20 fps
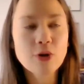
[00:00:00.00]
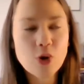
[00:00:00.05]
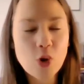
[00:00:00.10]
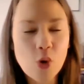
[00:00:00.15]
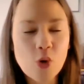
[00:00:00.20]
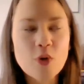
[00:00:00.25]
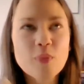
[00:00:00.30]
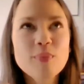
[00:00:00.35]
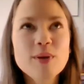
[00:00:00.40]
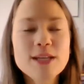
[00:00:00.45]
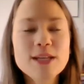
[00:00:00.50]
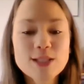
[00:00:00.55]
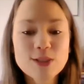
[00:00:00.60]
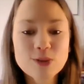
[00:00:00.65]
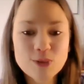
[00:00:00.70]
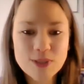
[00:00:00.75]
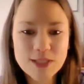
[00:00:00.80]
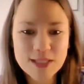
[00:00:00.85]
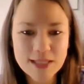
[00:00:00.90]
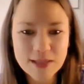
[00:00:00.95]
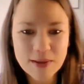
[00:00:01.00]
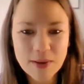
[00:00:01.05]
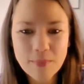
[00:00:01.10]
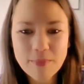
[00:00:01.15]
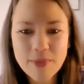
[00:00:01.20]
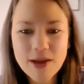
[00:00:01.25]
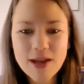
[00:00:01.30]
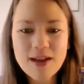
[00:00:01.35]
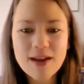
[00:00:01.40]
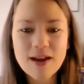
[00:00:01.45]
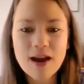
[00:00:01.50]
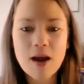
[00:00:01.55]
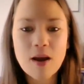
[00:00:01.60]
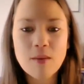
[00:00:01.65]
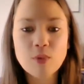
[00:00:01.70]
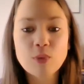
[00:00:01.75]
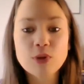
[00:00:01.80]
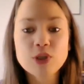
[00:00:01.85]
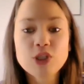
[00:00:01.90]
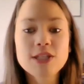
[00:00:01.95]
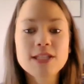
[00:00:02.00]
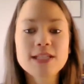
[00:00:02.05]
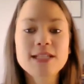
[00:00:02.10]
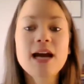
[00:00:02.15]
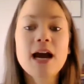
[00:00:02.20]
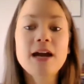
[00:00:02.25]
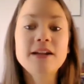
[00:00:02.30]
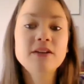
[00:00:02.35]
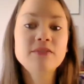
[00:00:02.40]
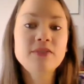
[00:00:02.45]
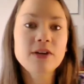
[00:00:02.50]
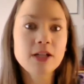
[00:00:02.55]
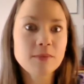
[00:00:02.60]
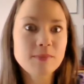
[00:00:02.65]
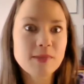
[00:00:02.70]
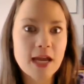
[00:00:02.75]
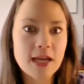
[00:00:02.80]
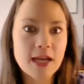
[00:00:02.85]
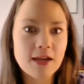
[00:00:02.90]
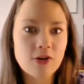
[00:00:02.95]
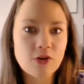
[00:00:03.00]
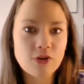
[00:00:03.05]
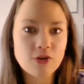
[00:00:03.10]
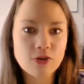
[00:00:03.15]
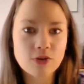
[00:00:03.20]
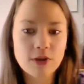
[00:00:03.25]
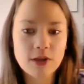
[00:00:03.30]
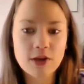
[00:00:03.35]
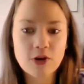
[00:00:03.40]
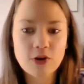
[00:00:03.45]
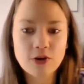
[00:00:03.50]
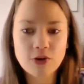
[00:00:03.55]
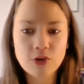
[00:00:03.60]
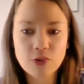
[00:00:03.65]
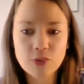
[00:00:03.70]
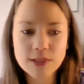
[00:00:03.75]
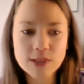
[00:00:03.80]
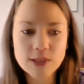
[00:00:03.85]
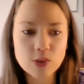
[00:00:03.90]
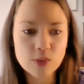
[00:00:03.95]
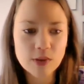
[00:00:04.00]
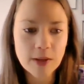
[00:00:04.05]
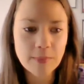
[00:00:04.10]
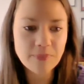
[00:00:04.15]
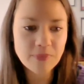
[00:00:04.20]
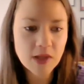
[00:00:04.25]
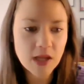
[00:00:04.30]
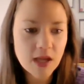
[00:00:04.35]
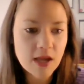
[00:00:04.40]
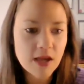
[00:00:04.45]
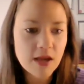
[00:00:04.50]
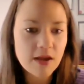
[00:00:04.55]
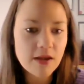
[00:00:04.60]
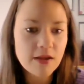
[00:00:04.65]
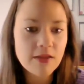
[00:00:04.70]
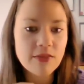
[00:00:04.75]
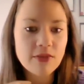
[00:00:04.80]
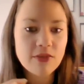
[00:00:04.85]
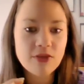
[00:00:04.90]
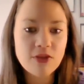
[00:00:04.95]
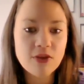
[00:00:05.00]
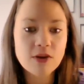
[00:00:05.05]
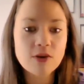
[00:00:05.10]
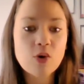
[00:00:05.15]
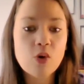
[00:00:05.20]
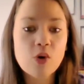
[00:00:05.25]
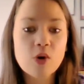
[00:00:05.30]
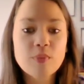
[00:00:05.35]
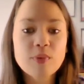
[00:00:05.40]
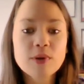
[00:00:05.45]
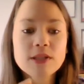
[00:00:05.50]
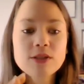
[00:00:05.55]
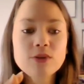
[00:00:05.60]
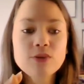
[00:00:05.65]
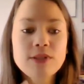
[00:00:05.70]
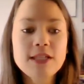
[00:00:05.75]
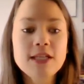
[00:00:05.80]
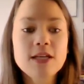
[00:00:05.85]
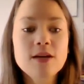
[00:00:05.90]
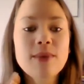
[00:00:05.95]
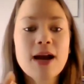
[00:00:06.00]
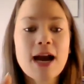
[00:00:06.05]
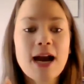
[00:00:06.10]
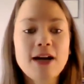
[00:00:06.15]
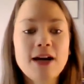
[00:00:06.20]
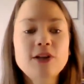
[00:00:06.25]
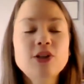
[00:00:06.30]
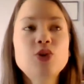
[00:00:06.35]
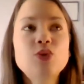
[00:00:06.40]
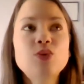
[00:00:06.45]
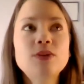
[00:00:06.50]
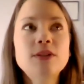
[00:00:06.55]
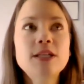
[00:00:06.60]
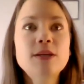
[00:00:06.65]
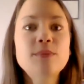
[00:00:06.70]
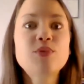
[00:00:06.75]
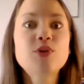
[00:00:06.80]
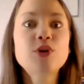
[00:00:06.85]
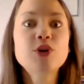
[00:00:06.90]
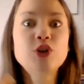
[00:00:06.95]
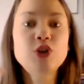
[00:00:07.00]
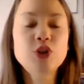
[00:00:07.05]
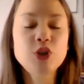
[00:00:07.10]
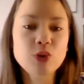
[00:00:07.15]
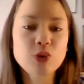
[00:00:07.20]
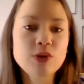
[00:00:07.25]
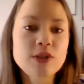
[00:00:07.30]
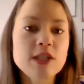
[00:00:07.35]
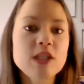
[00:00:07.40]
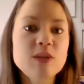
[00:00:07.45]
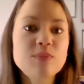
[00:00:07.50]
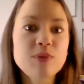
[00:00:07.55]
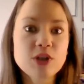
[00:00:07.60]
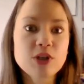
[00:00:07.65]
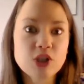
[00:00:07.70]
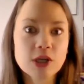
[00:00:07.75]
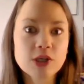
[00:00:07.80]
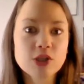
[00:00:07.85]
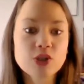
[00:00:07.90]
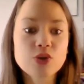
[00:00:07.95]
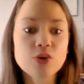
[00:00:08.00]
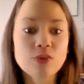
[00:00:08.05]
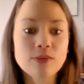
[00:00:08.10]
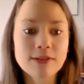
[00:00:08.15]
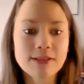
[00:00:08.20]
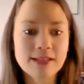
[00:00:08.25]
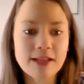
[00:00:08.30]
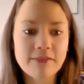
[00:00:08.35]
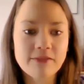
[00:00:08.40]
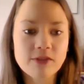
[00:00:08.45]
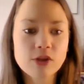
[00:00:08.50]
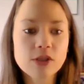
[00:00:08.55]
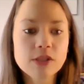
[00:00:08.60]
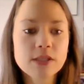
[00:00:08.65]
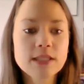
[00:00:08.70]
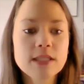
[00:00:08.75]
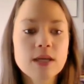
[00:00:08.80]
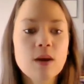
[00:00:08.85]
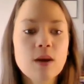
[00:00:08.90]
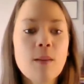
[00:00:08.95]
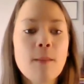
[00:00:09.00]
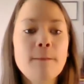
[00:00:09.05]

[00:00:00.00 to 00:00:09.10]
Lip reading: corpus luteum, which is an undeveloped egg in our uterus. Okay, the corpus luteum actually produces progesterone levels